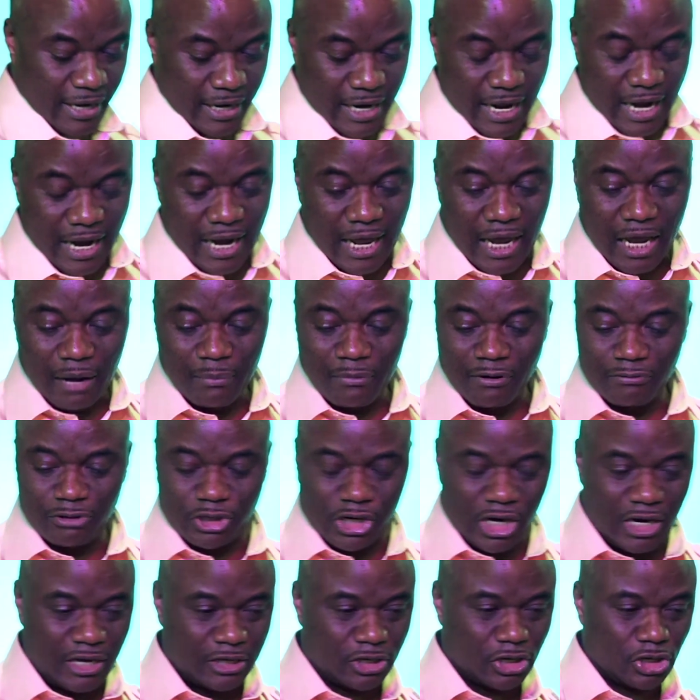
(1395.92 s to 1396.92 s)
in the name
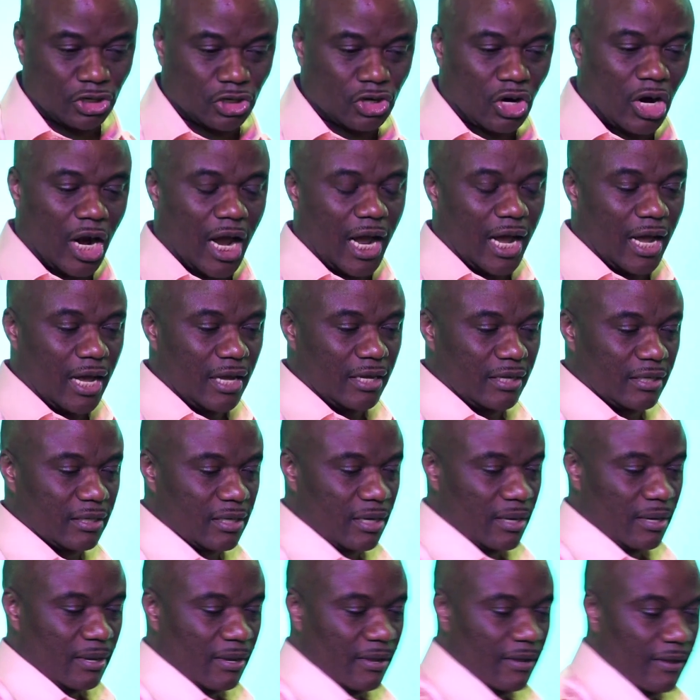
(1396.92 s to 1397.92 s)
of Jesus
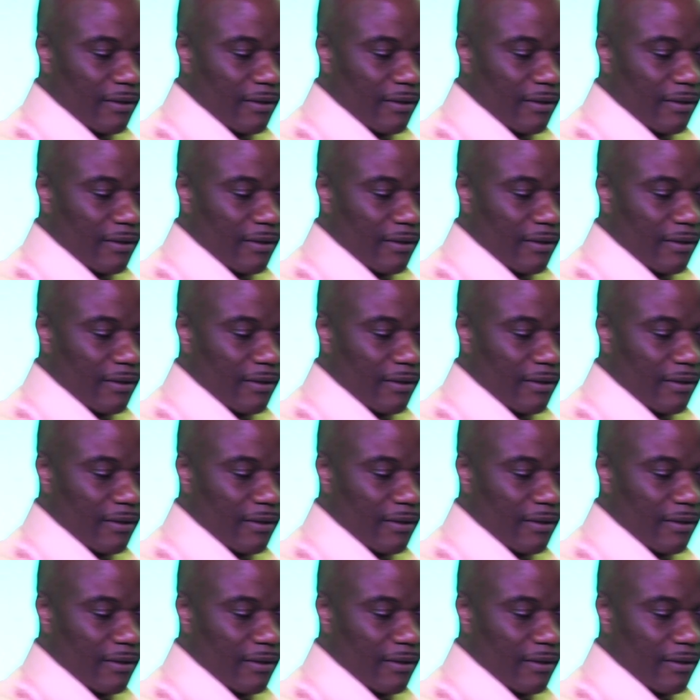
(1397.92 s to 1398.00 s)
Christ.